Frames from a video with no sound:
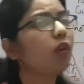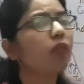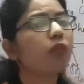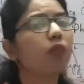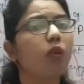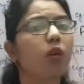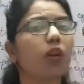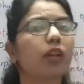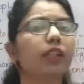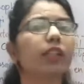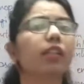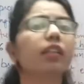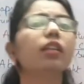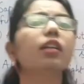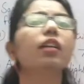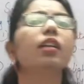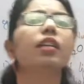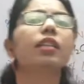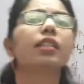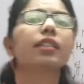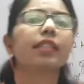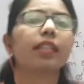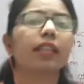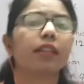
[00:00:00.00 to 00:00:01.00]
for the
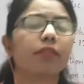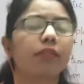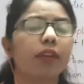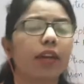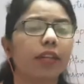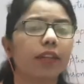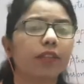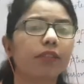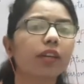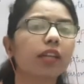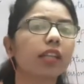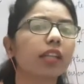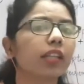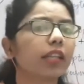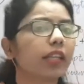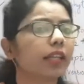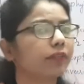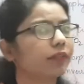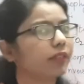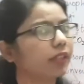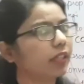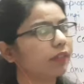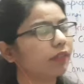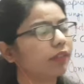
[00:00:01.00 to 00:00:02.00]
survival. If
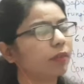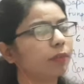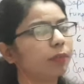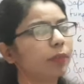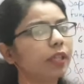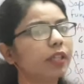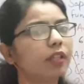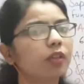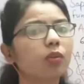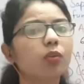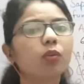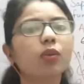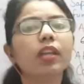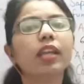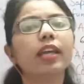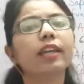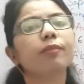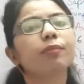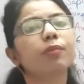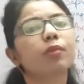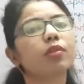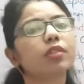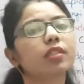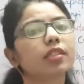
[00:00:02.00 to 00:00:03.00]
there will be no life
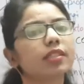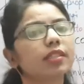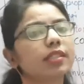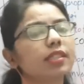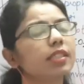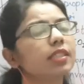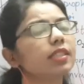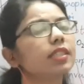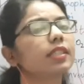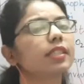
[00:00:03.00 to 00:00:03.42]
processes,